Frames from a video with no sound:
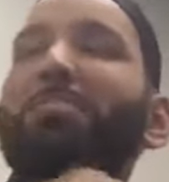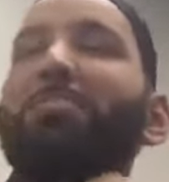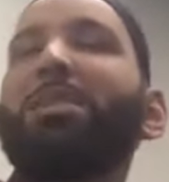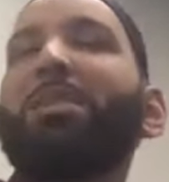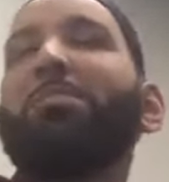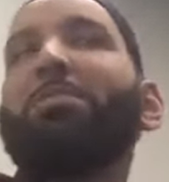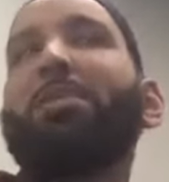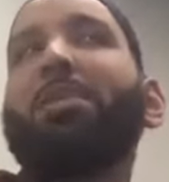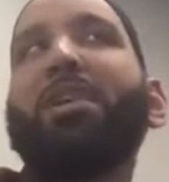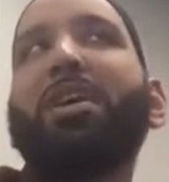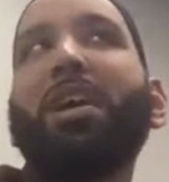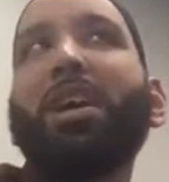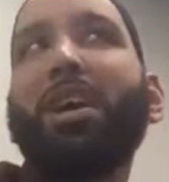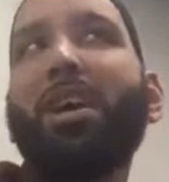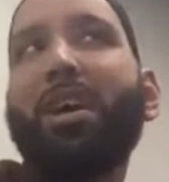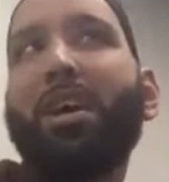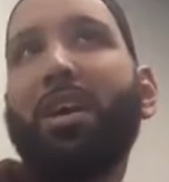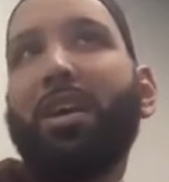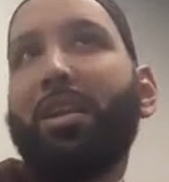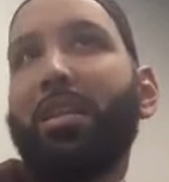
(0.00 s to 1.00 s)
the people
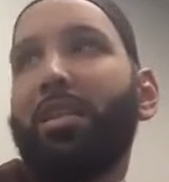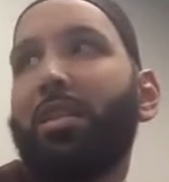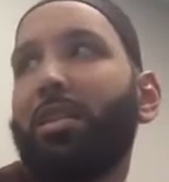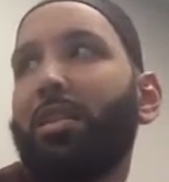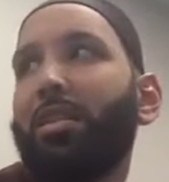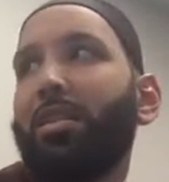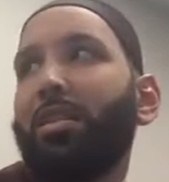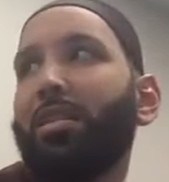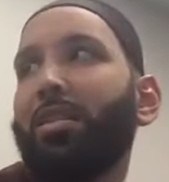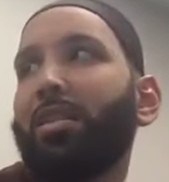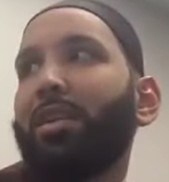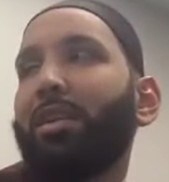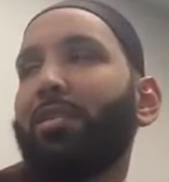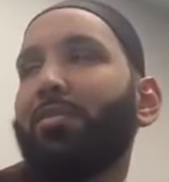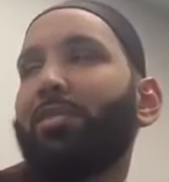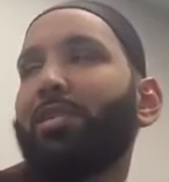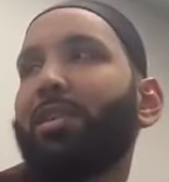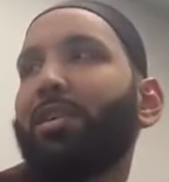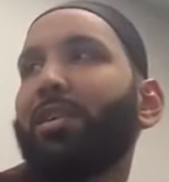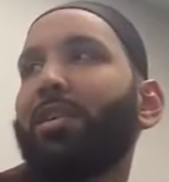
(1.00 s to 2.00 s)
none
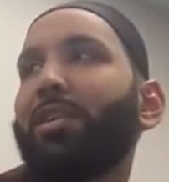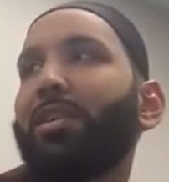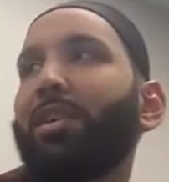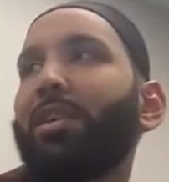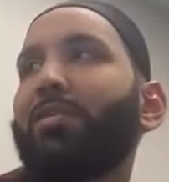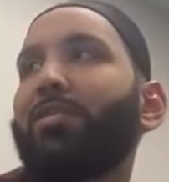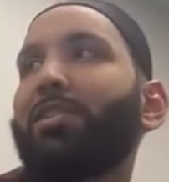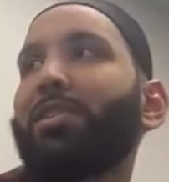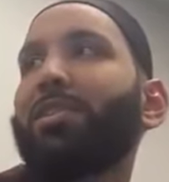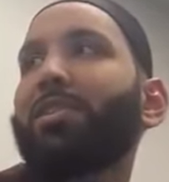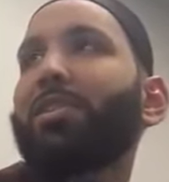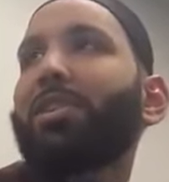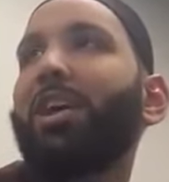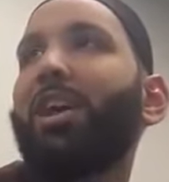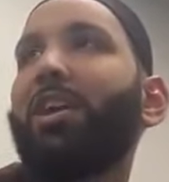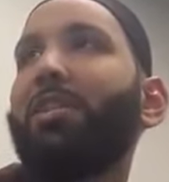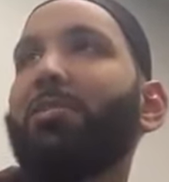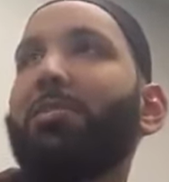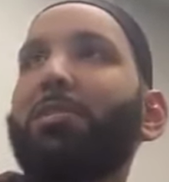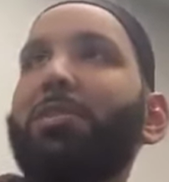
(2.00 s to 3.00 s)
of the none of the
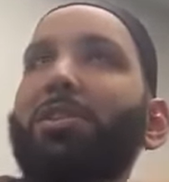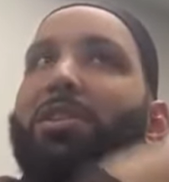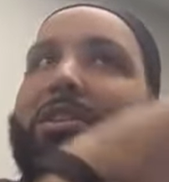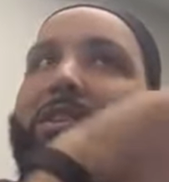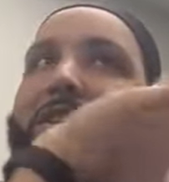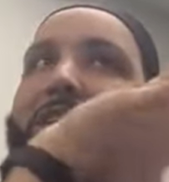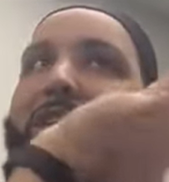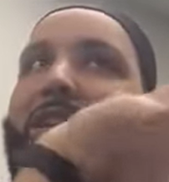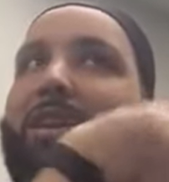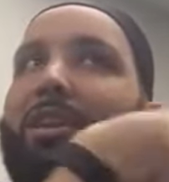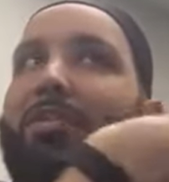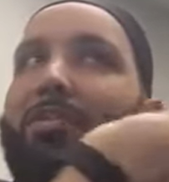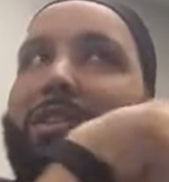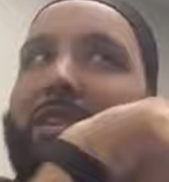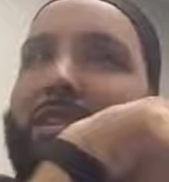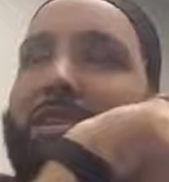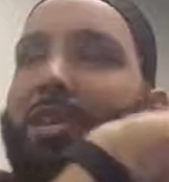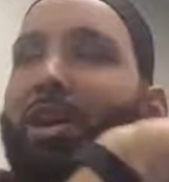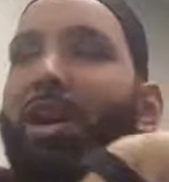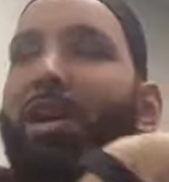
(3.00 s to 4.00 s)
scholars, none of
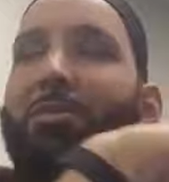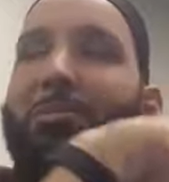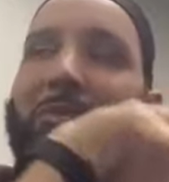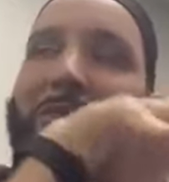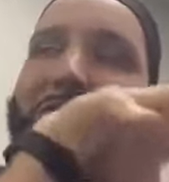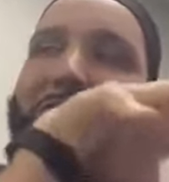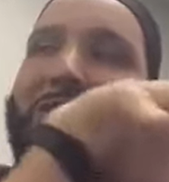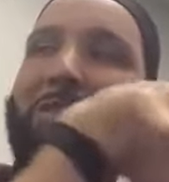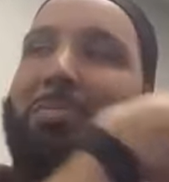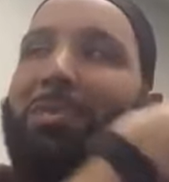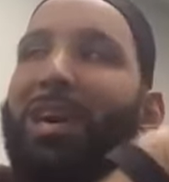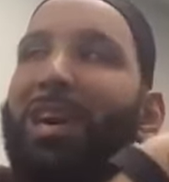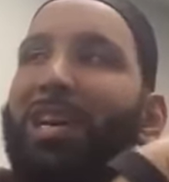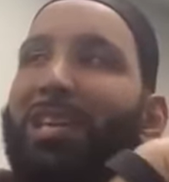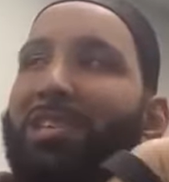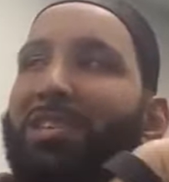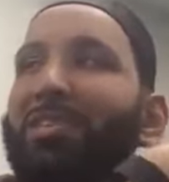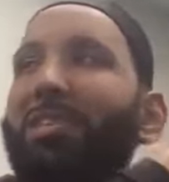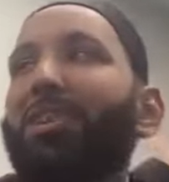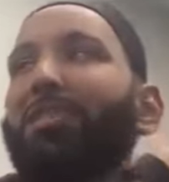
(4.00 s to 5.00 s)
the scholars of the
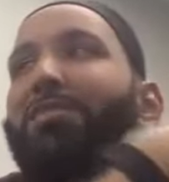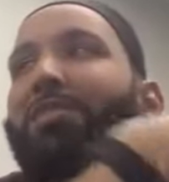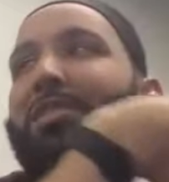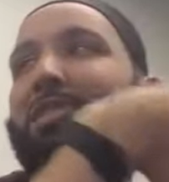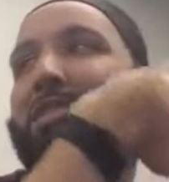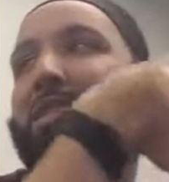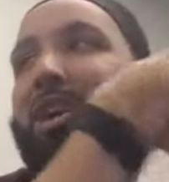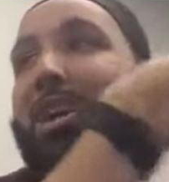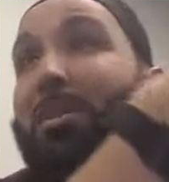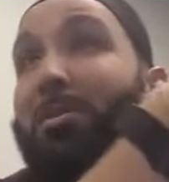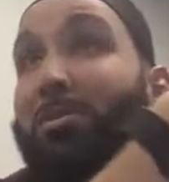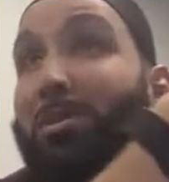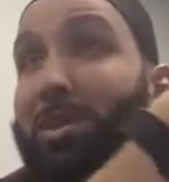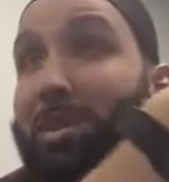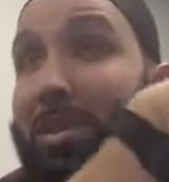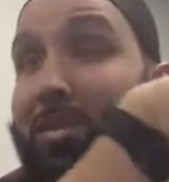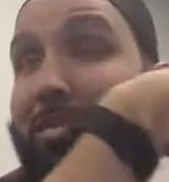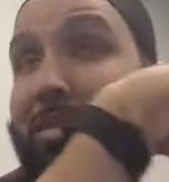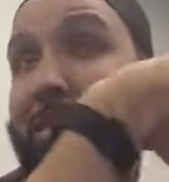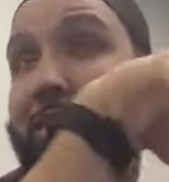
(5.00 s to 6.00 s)
past, none of the
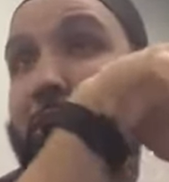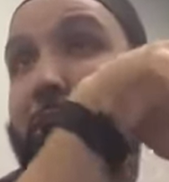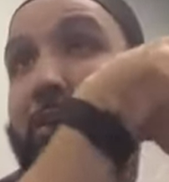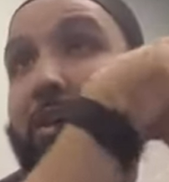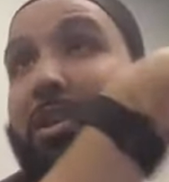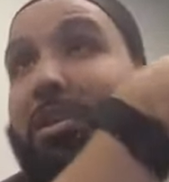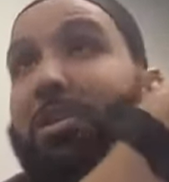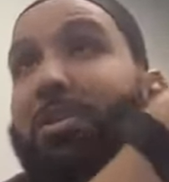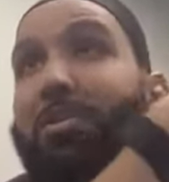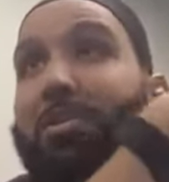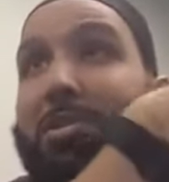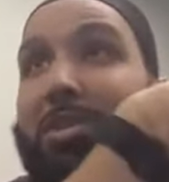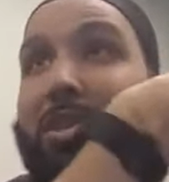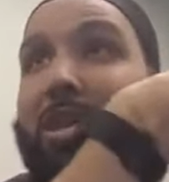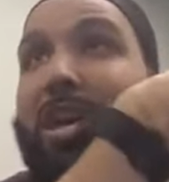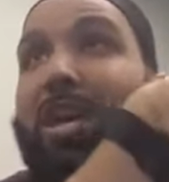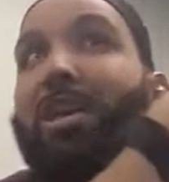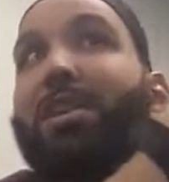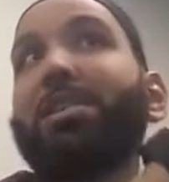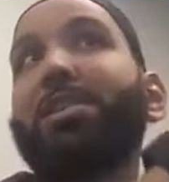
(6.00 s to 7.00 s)
scholars of the traditional
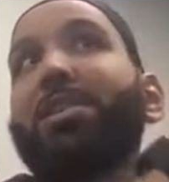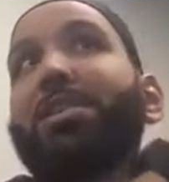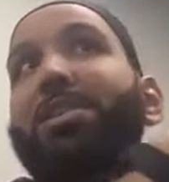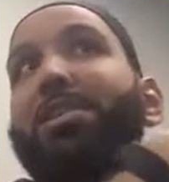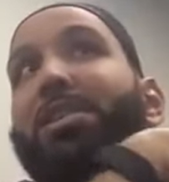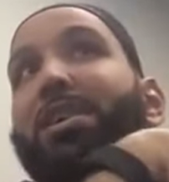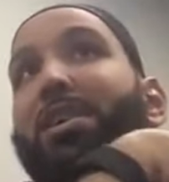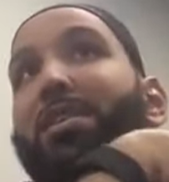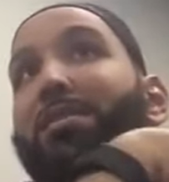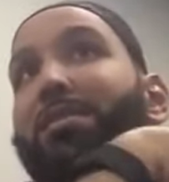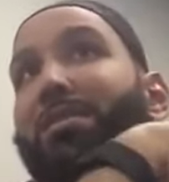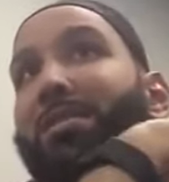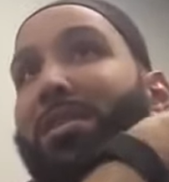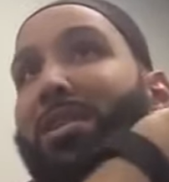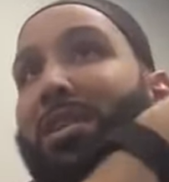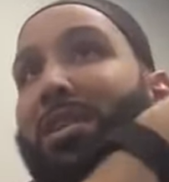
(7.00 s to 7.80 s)
sciences, none of